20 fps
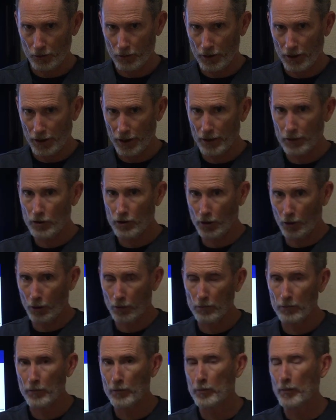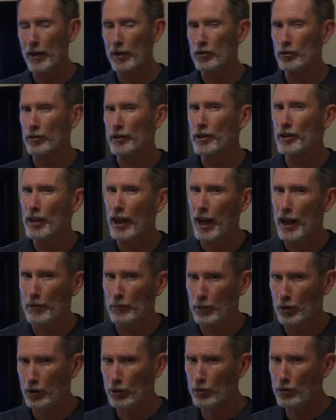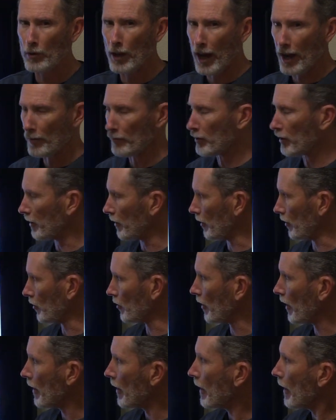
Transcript: Okay, so especially type 2 diabetes.